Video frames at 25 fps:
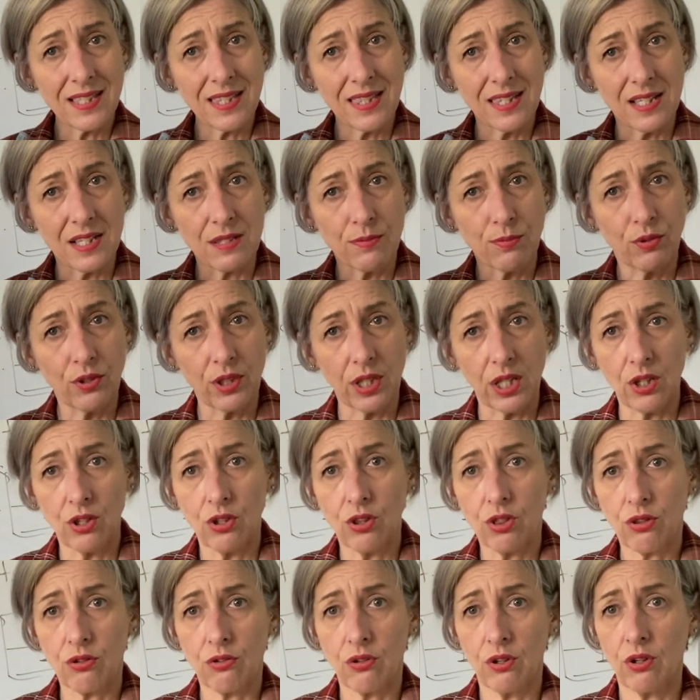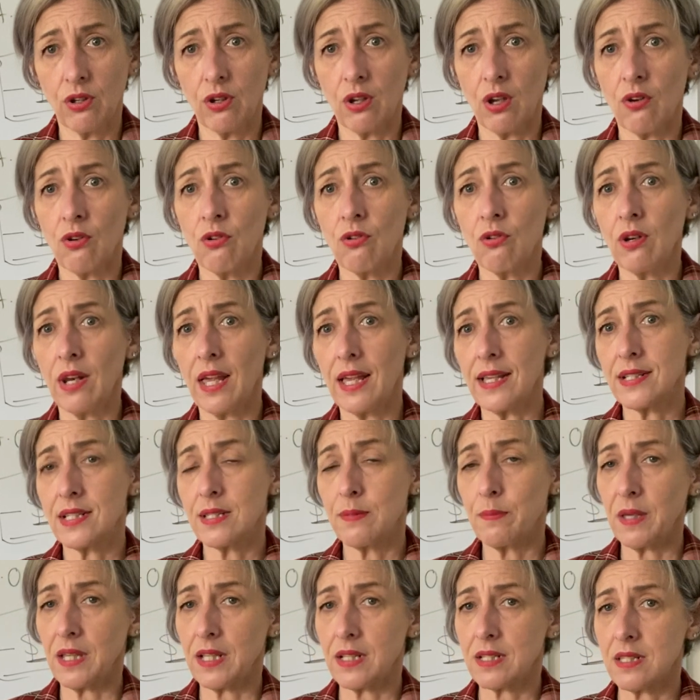This will get you through all
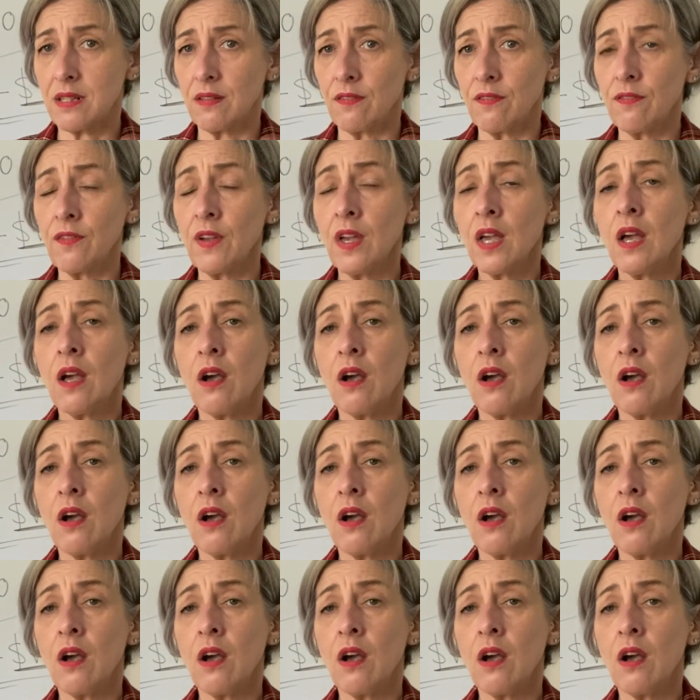aspects of